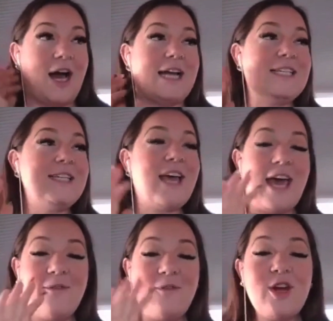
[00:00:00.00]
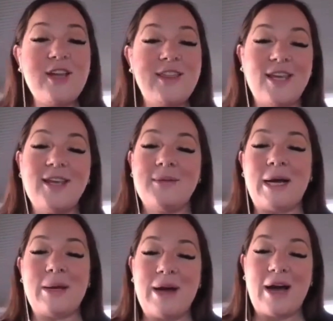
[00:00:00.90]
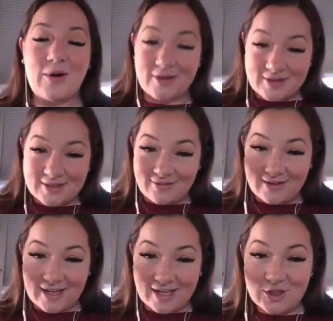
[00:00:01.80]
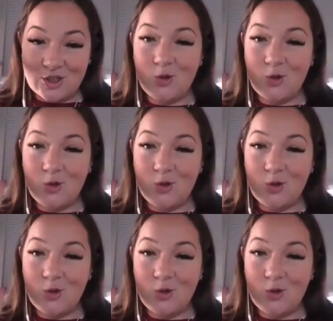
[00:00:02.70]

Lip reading: I did everything in my power, Stephanie,